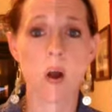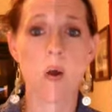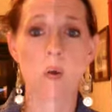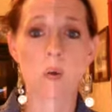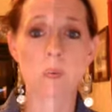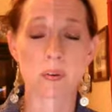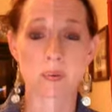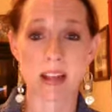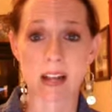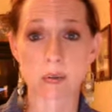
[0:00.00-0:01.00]
or with their
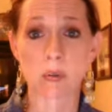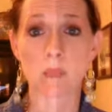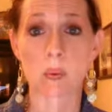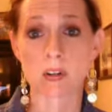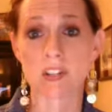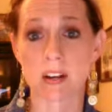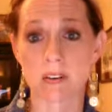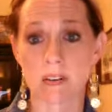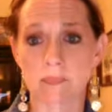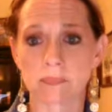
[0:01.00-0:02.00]
natural-born gender.